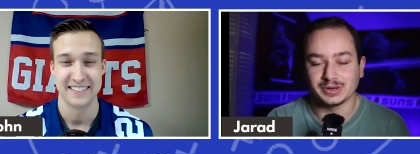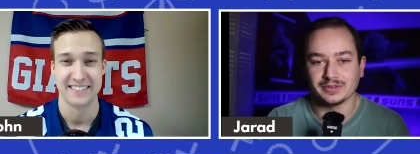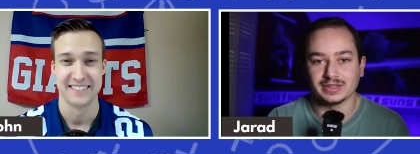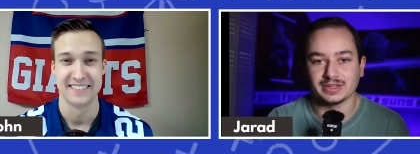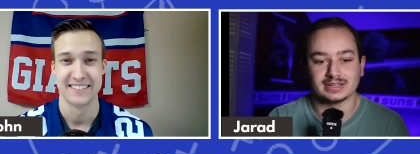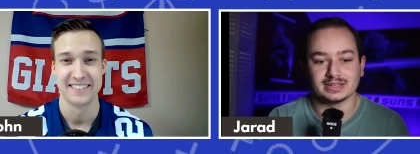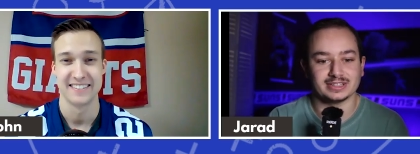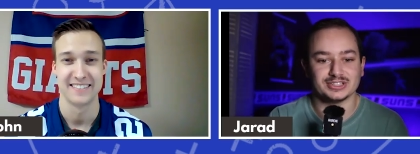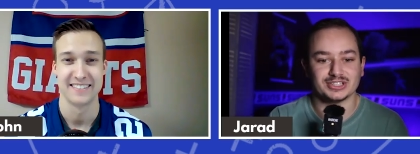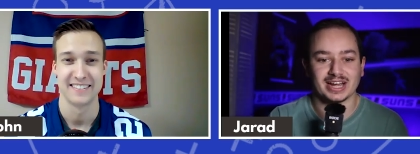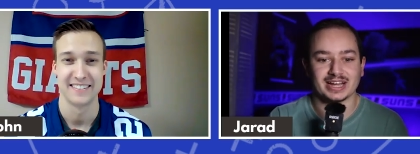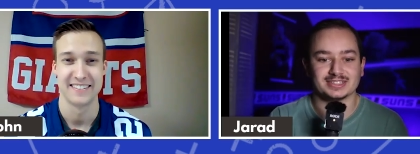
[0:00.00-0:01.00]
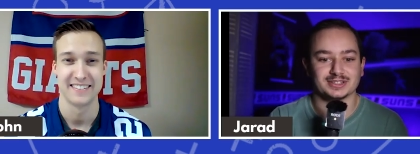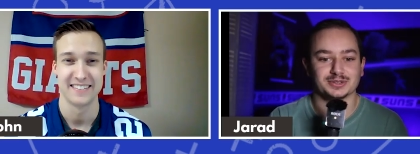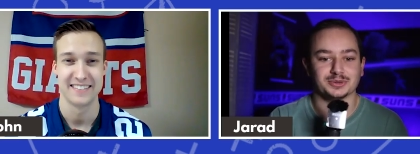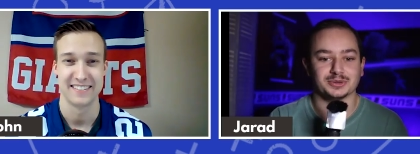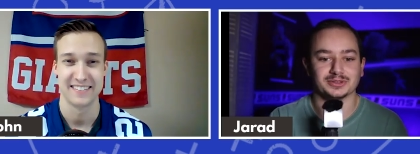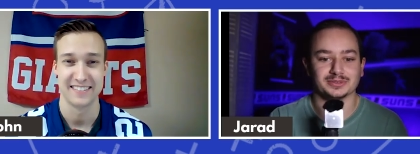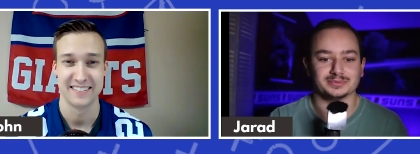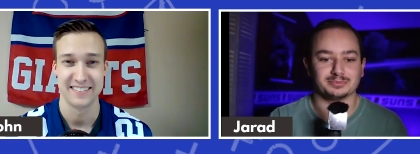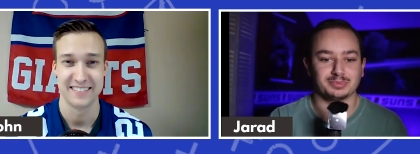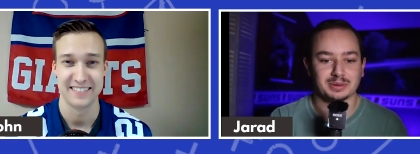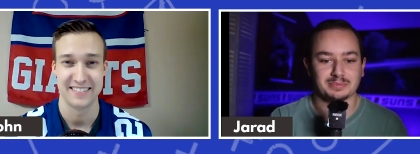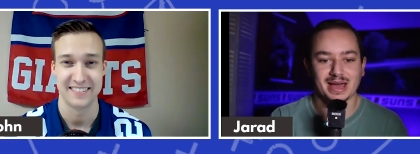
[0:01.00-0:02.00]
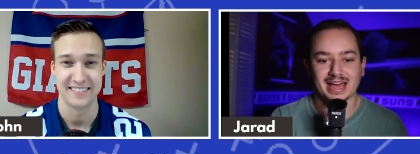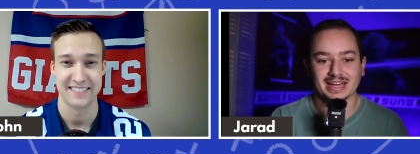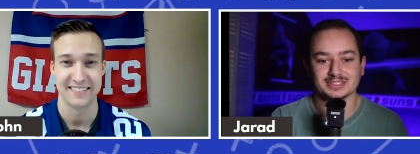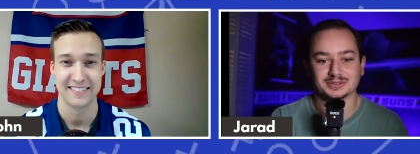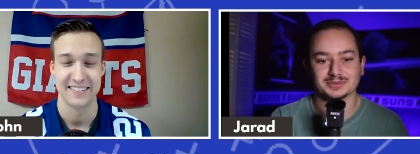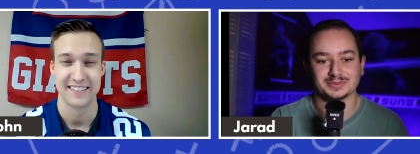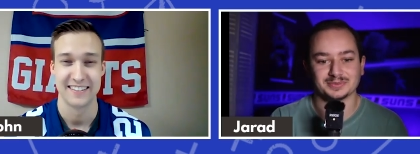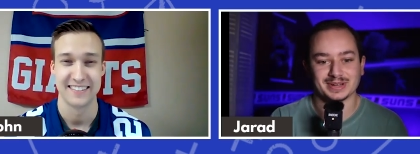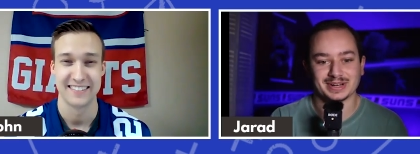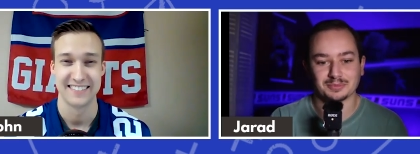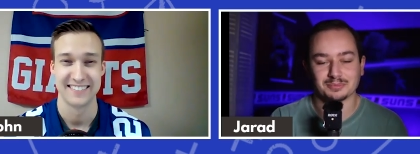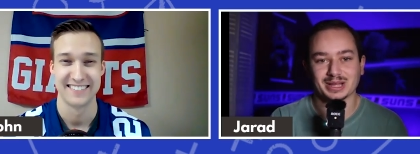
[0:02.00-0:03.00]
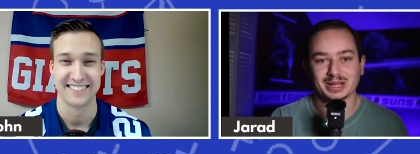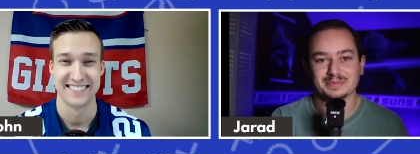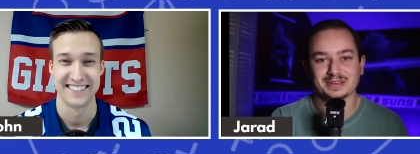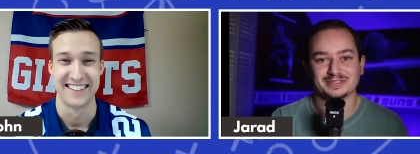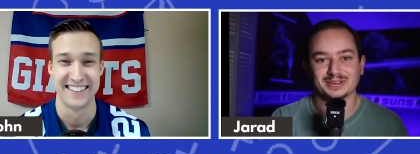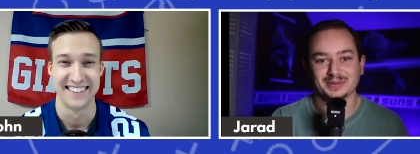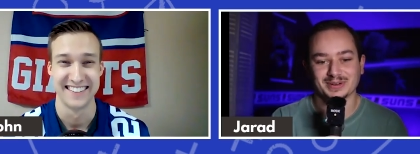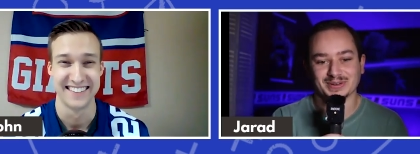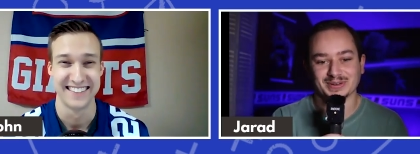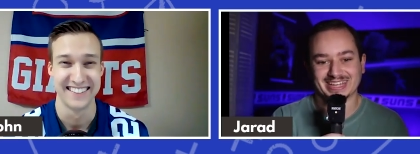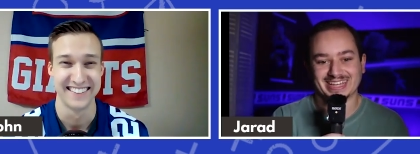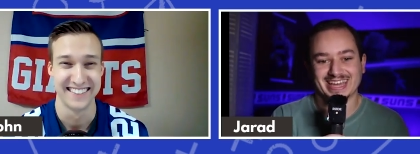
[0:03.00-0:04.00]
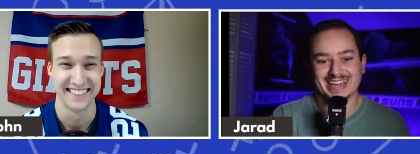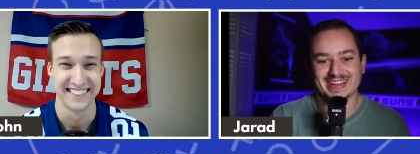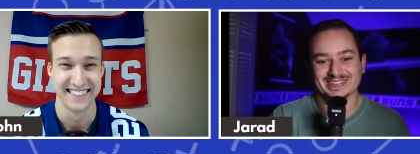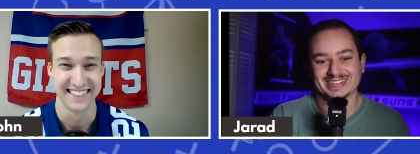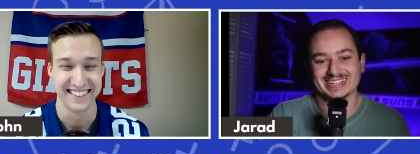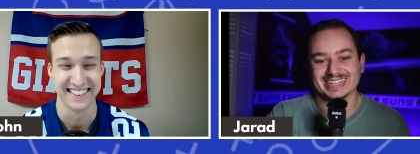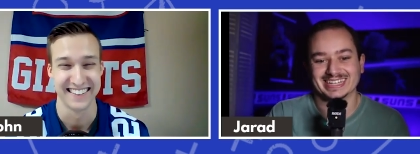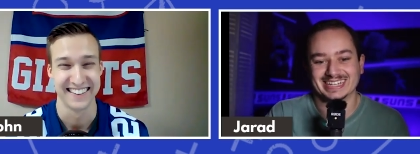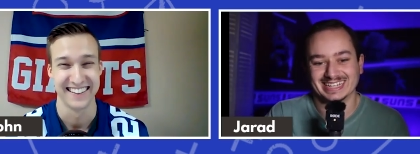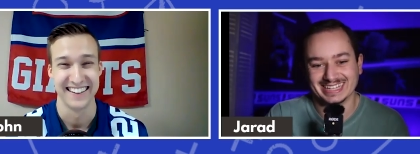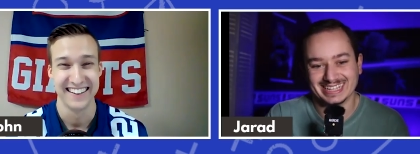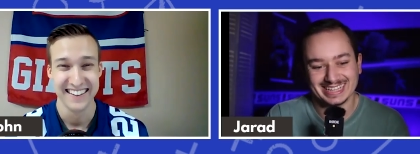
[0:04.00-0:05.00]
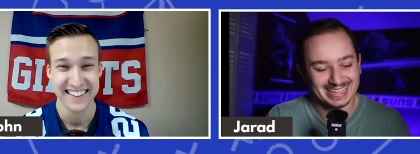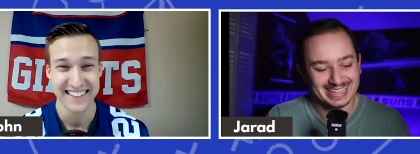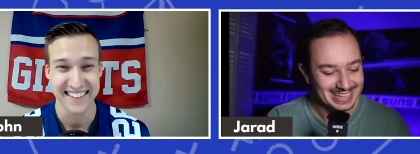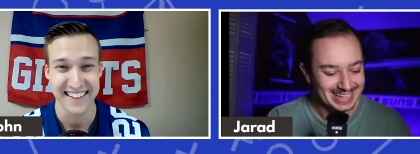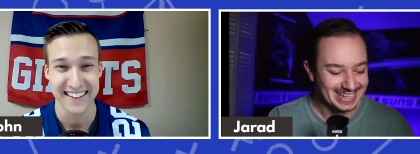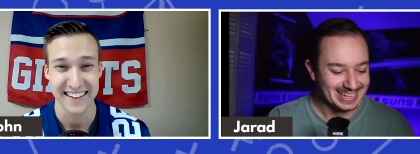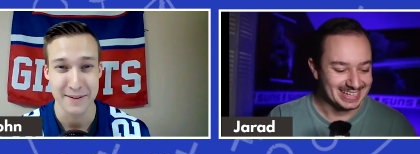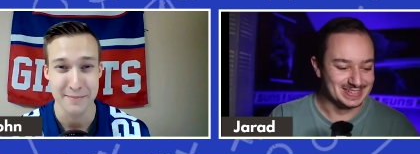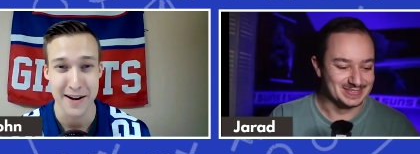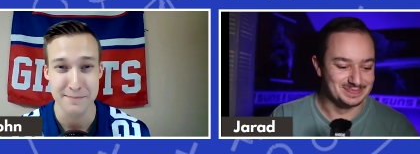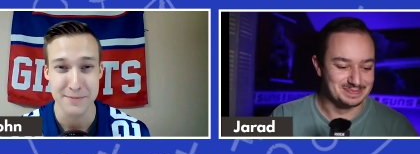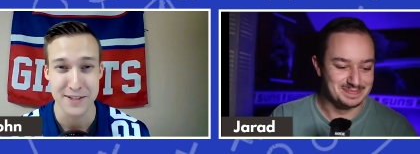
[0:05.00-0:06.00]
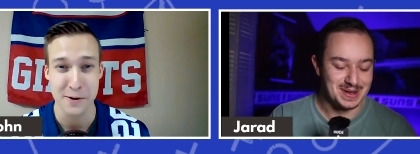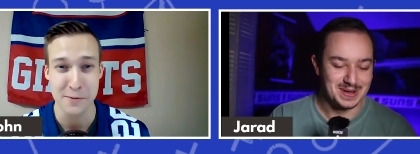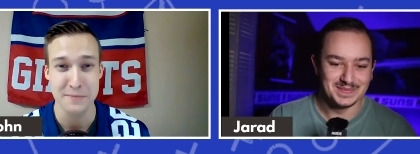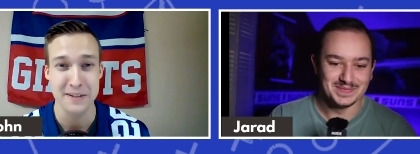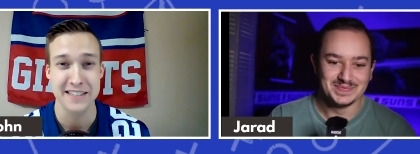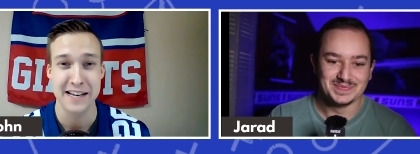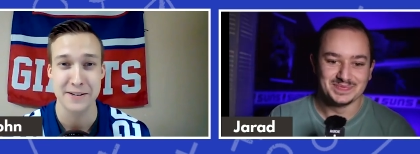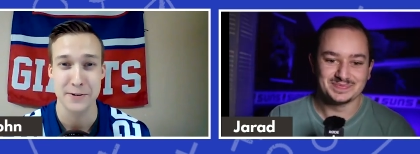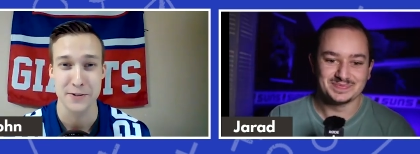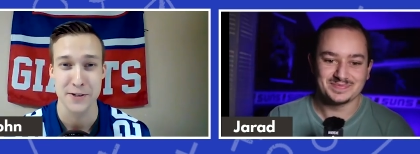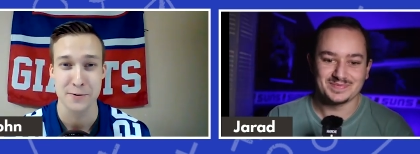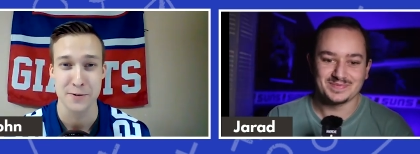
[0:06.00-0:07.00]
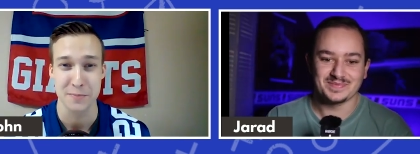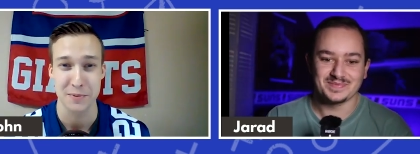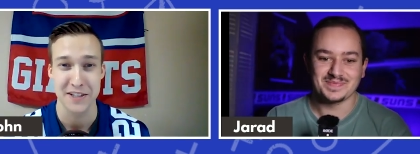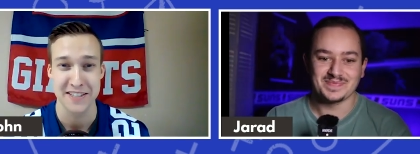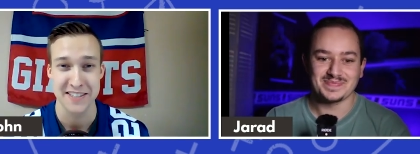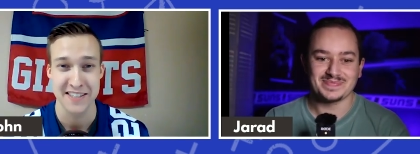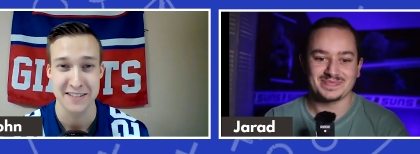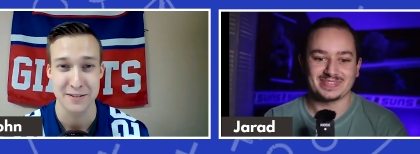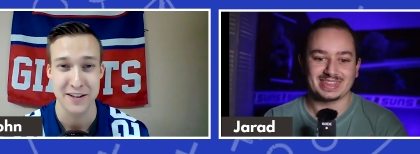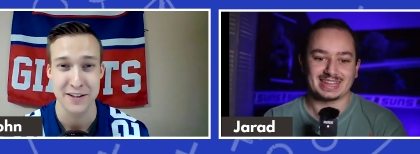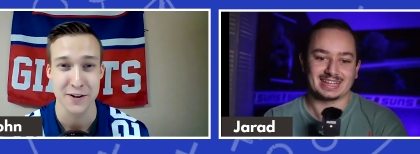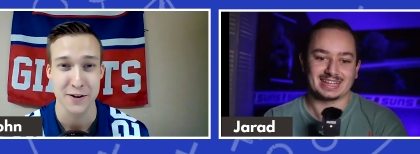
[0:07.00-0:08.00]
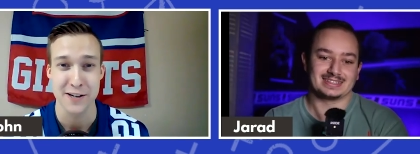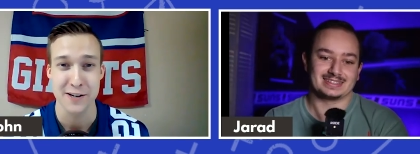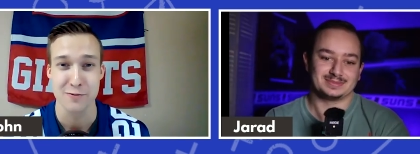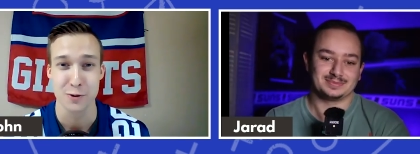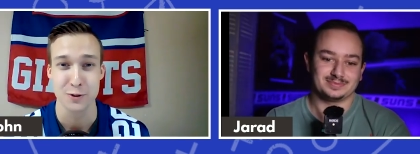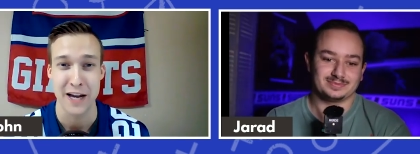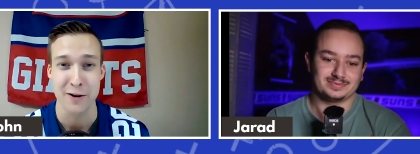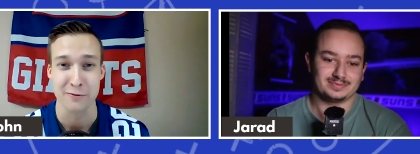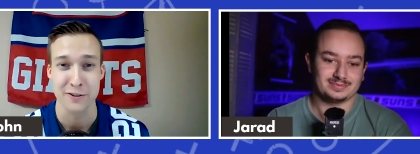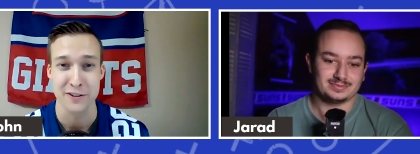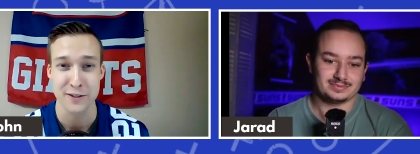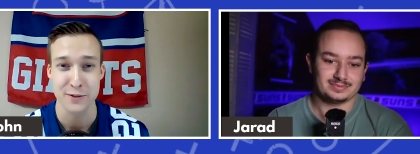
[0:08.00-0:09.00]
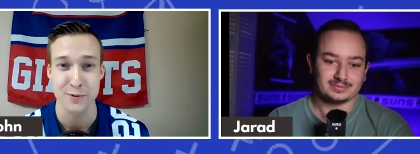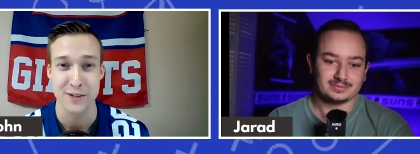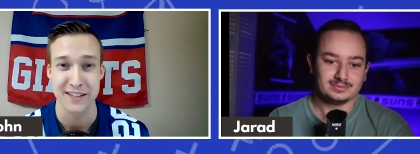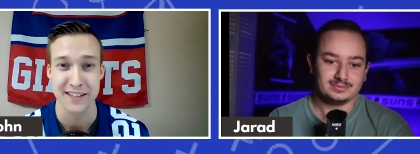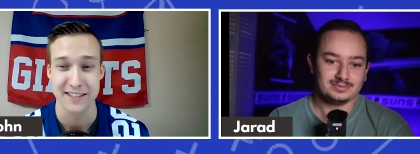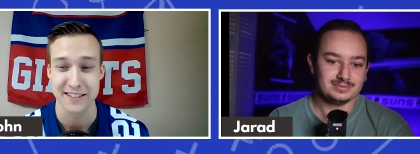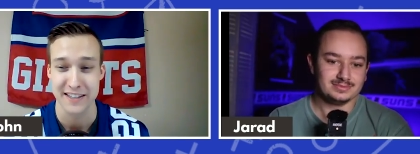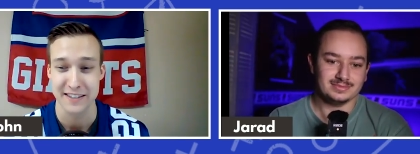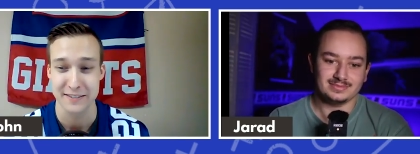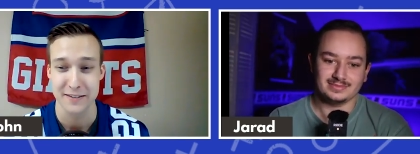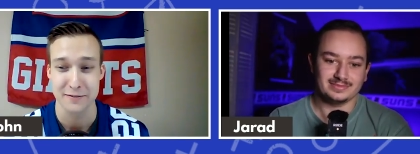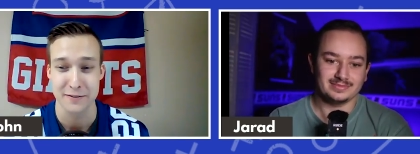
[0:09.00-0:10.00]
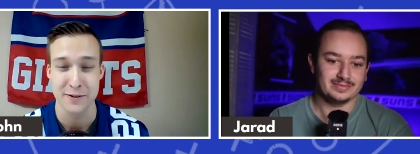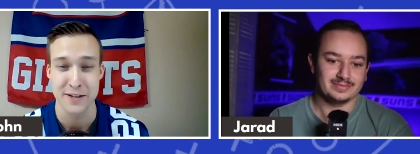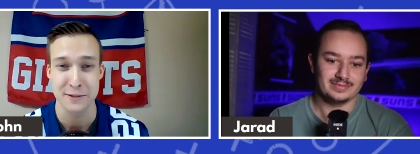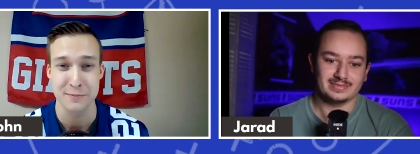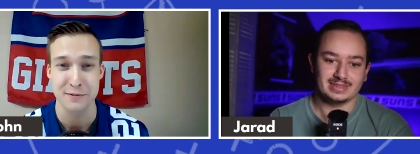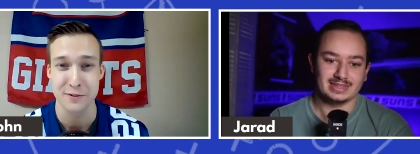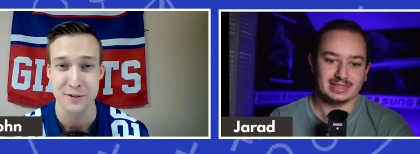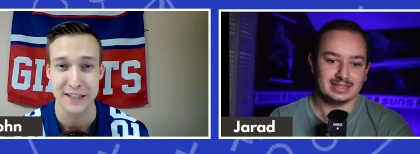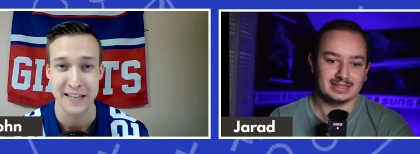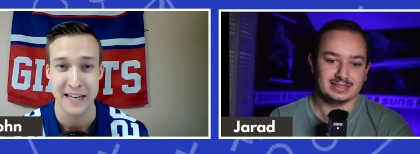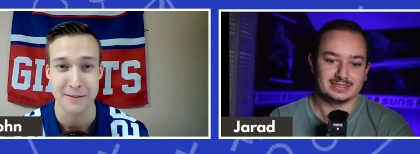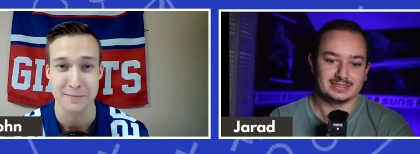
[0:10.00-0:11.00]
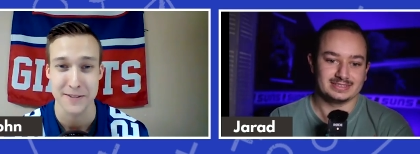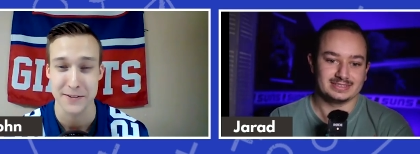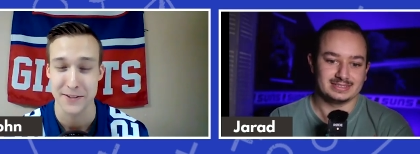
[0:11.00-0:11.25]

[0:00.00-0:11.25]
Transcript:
Speaker 1: that the Giants are doing pretty bad, so we don't blame you if you don't go to the game.
Speaker 2: Yeah, I'm just hoping Daniel Jones plays. He's already ruled out for this week, and it's like a few days before the game. So